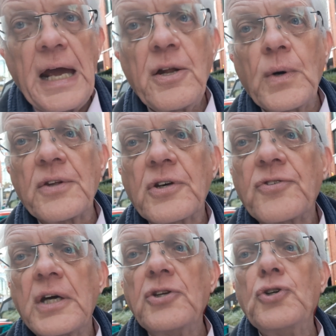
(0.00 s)
Anyway, as I
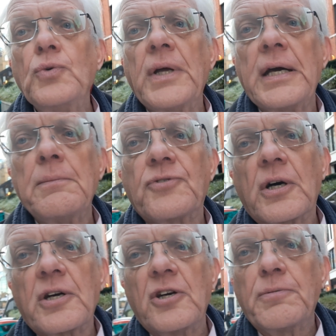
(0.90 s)
say, new names
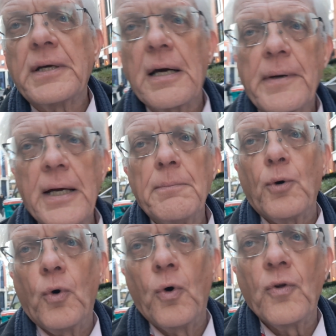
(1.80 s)
are going to be coming up
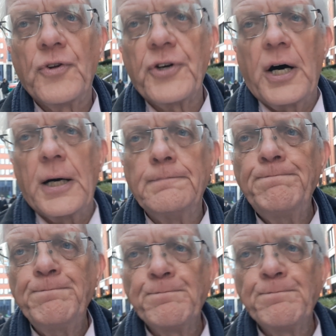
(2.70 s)
all the time,